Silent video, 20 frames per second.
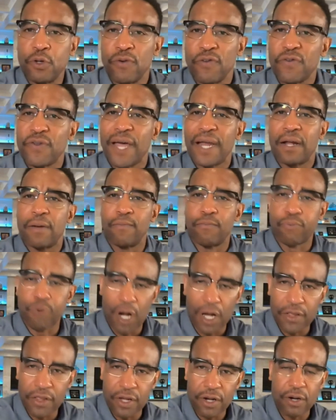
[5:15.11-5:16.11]
You got a
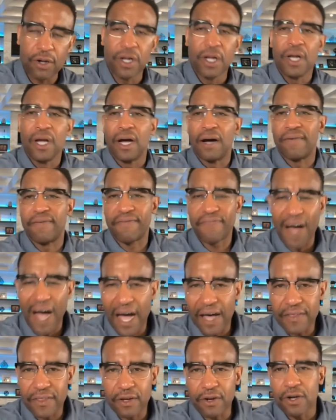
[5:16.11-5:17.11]
brother, a
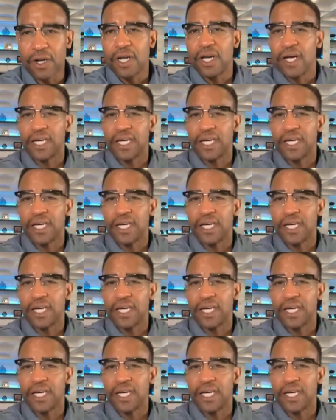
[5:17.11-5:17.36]
father,